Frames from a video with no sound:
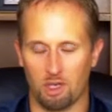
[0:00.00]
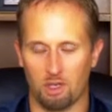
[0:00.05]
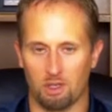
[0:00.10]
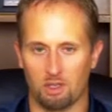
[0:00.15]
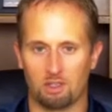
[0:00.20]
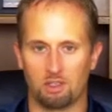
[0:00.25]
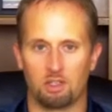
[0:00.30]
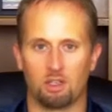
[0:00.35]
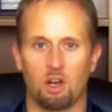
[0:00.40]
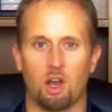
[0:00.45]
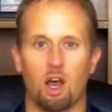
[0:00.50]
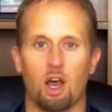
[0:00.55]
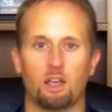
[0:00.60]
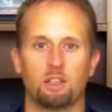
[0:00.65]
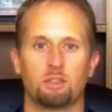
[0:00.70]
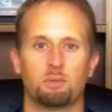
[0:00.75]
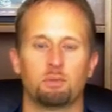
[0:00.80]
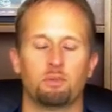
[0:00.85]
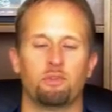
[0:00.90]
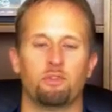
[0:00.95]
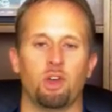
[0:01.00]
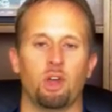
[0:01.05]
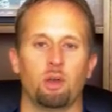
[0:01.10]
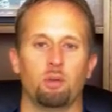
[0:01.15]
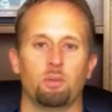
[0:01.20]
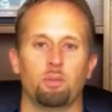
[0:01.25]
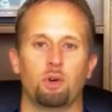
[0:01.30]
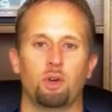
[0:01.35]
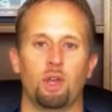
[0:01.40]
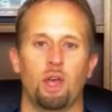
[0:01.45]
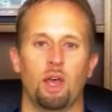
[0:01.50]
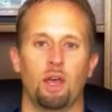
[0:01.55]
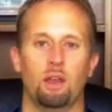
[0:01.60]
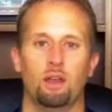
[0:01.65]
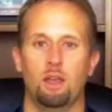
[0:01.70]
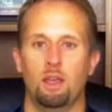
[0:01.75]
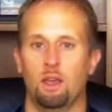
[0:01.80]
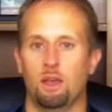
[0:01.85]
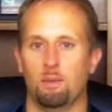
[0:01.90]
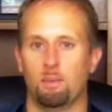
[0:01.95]
This is an awesome event put
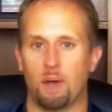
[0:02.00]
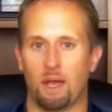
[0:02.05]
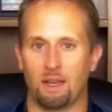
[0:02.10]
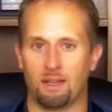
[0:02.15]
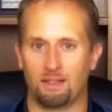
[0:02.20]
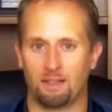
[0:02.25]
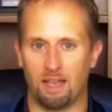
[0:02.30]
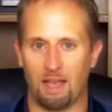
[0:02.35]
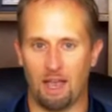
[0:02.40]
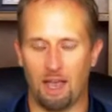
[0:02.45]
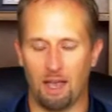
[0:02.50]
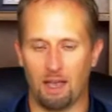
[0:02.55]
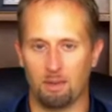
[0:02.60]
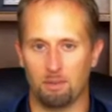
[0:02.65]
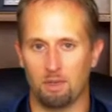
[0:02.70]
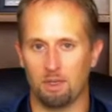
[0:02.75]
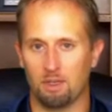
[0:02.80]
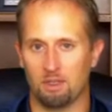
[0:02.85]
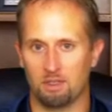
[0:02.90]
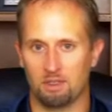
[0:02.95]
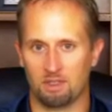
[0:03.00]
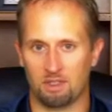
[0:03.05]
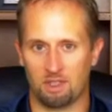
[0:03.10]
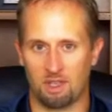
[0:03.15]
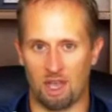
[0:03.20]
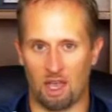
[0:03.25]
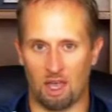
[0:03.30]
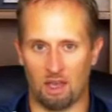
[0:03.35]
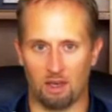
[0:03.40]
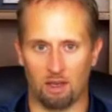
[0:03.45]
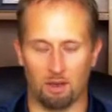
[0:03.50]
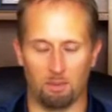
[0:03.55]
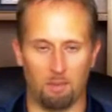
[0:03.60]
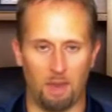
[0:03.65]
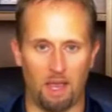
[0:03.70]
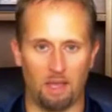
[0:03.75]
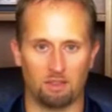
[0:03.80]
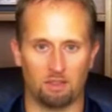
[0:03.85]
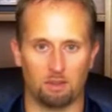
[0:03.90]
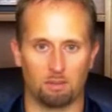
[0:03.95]
on by Thom Scott, a
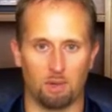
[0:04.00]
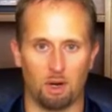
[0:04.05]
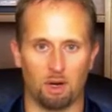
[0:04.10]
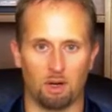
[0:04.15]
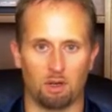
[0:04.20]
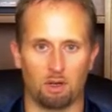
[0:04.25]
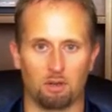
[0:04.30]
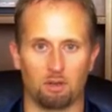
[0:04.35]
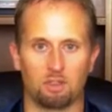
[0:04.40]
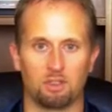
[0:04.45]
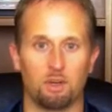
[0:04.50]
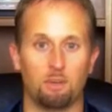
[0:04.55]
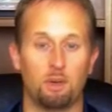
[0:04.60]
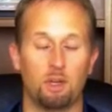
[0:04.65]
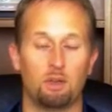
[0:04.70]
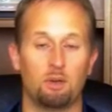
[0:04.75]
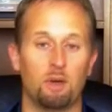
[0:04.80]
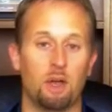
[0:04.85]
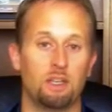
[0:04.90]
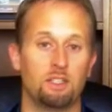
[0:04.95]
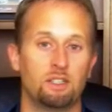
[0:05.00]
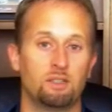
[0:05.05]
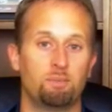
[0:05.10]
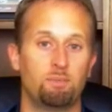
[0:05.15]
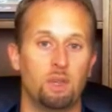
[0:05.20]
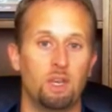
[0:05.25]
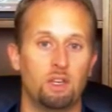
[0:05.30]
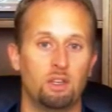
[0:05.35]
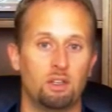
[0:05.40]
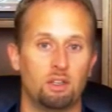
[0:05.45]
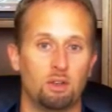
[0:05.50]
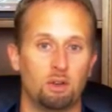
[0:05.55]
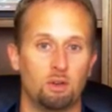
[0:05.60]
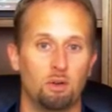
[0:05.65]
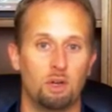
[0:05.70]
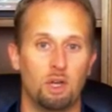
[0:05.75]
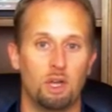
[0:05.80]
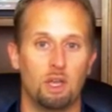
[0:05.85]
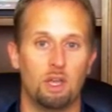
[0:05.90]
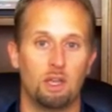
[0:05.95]
master marketer and somebody who I speak
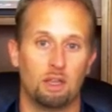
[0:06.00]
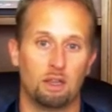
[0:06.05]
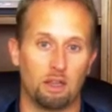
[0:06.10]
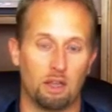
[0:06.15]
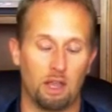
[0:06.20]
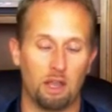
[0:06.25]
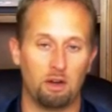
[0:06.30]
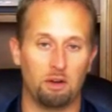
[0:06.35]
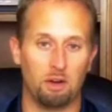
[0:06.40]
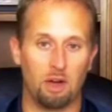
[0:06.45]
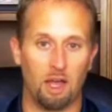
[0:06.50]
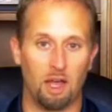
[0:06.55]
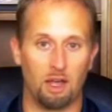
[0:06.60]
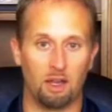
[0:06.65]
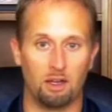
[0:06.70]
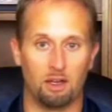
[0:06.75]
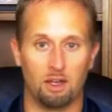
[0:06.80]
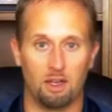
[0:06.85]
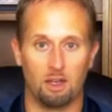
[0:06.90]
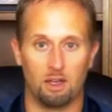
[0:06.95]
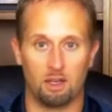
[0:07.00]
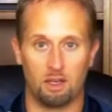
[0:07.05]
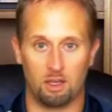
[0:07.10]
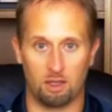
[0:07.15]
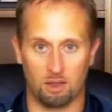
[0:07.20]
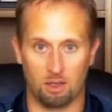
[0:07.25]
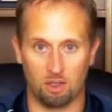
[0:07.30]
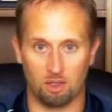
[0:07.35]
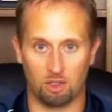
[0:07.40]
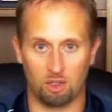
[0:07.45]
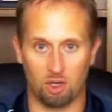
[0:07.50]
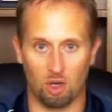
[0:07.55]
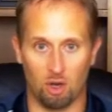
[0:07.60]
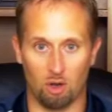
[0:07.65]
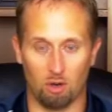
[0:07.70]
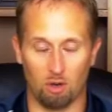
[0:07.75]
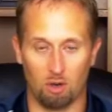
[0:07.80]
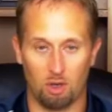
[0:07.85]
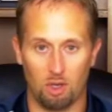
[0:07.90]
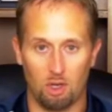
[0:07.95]
to later on in the
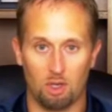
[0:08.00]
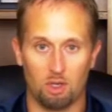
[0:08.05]
show.